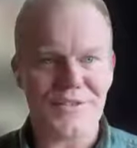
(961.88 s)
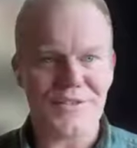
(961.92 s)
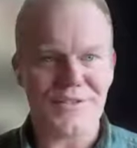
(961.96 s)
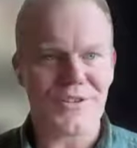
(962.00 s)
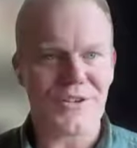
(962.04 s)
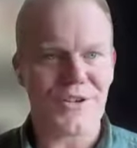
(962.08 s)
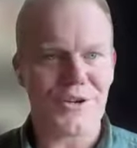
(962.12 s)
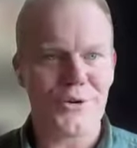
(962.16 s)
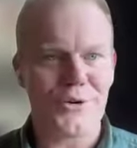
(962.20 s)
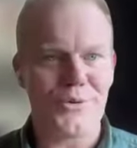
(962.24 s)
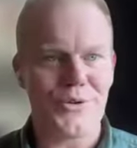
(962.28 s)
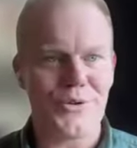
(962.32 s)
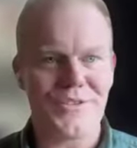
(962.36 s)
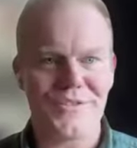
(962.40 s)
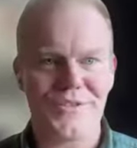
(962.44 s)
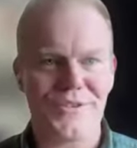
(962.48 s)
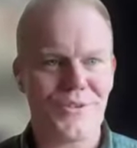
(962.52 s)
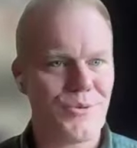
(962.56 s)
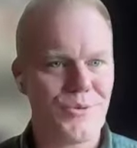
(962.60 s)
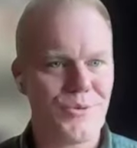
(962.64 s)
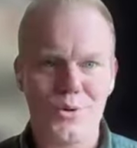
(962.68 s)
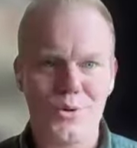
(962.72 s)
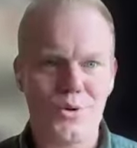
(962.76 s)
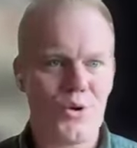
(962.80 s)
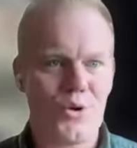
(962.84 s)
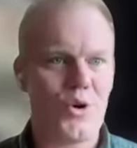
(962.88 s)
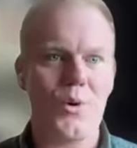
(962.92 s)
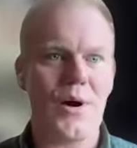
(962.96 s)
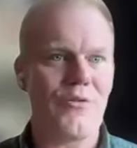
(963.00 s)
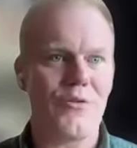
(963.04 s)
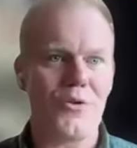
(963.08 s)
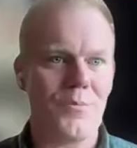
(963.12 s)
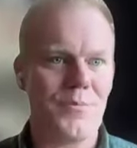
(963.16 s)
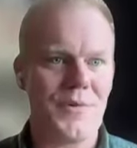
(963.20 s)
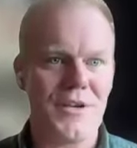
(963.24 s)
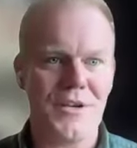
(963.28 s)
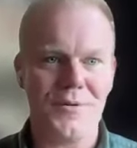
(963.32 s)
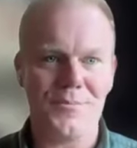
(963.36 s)
providing security to
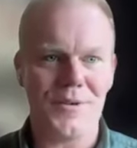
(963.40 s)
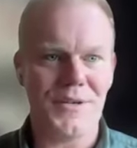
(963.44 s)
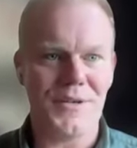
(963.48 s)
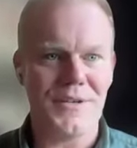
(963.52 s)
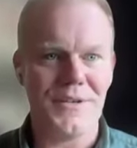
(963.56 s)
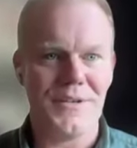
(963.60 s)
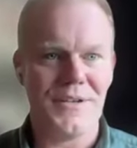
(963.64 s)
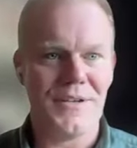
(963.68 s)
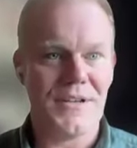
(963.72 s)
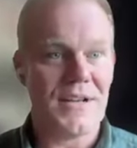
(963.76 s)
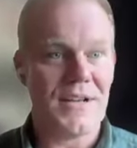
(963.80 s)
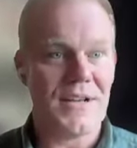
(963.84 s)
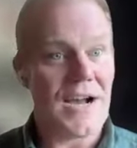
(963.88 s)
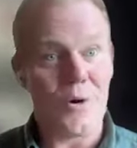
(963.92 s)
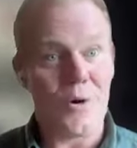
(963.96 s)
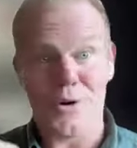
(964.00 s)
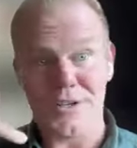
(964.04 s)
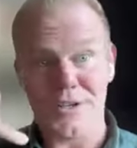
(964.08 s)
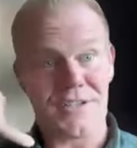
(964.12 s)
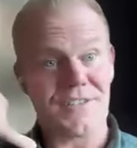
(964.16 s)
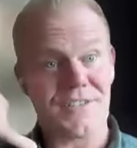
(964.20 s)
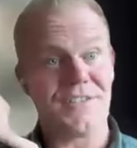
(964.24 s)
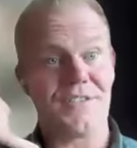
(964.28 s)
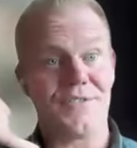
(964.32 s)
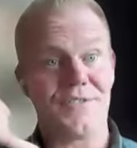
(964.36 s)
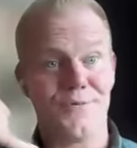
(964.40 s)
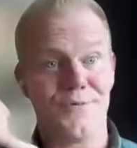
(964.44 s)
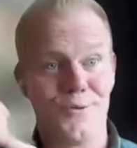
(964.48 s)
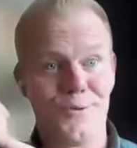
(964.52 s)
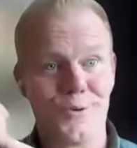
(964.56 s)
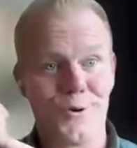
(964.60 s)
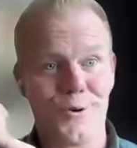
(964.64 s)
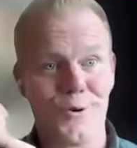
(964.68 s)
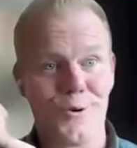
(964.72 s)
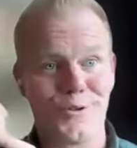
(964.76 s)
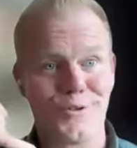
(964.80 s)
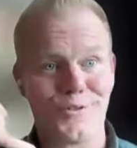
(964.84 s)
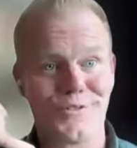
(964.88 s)
whoever it may be, how can I take
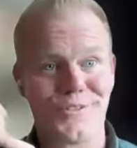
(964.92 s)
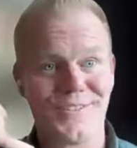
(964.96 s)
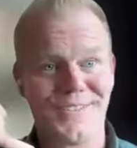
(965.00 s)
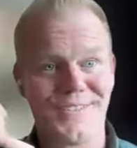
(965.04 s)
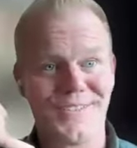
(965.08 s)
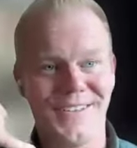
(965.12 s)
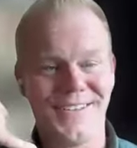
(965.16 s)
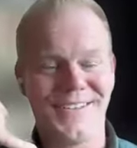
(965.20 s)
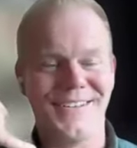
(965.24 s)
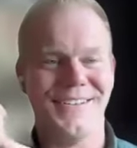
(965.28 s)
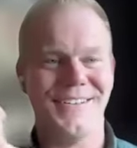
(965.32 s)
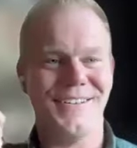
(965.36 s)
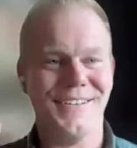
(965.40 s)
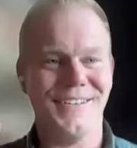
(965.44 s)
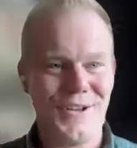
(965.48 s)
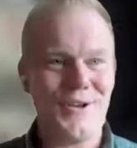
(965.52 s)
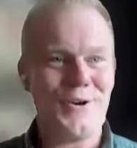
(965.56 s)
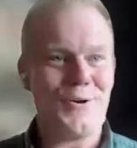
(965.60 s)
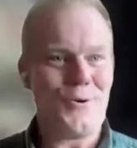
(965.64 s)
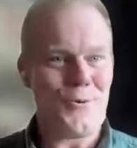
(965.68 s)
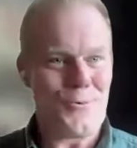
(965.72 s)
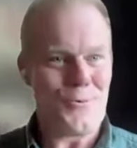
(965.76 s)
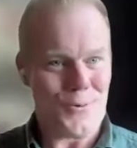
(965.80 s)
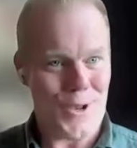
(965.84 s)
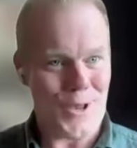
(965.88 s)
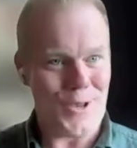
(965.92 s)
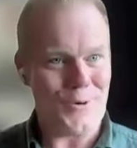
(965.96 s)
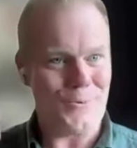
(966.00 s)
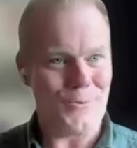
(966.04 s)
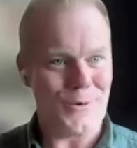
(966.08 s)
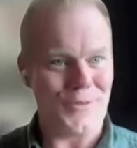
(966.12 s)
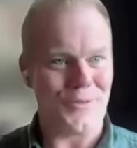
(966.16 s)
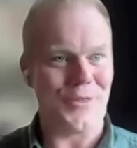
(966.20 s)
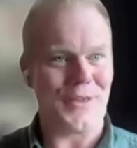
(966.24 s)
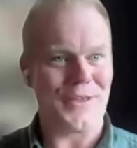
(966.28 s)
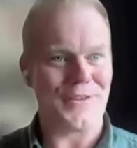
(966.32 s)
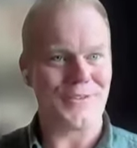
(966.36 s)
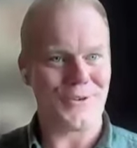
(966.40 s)
the phone calls when